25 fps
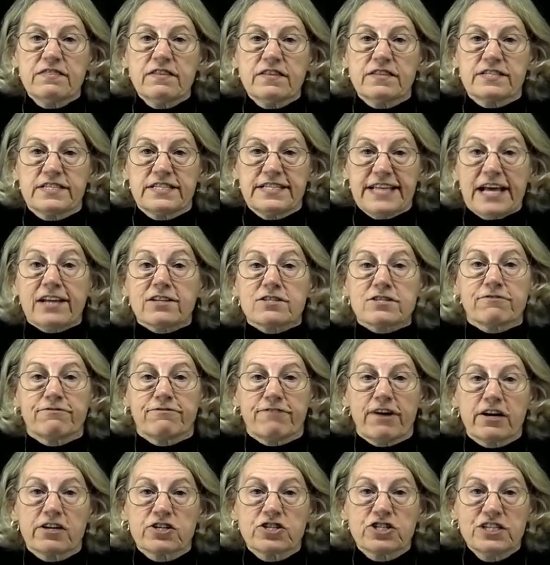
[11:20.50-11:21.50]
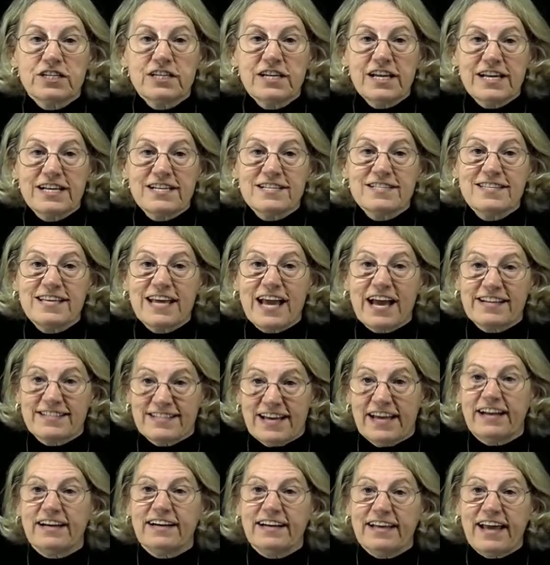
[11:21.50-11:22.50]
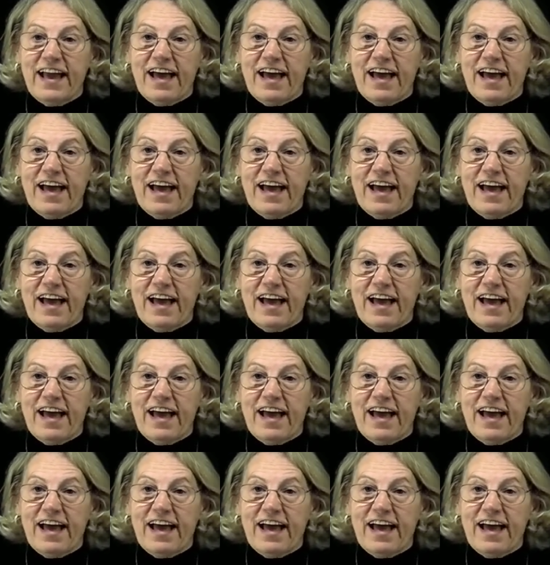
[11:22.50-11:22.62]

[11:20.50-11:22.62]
that the delta function is the identity